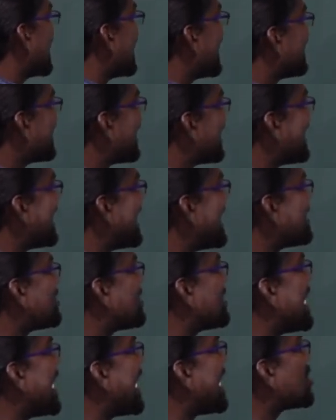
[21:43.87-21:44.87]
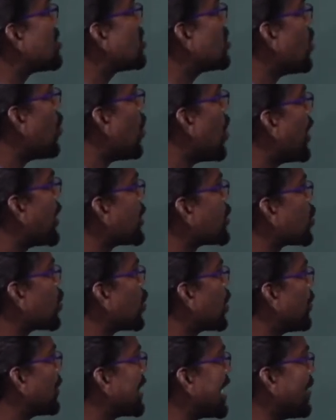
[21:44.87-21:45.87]
In the CH2OH
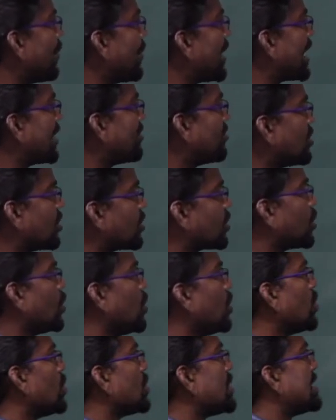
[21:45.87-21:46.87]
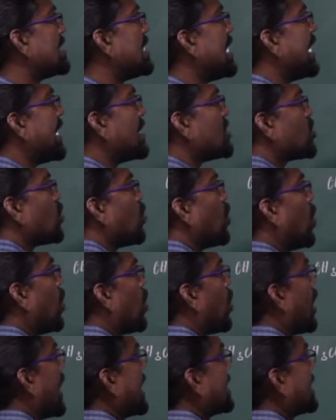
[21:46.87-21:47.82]
group can be converted to CHO,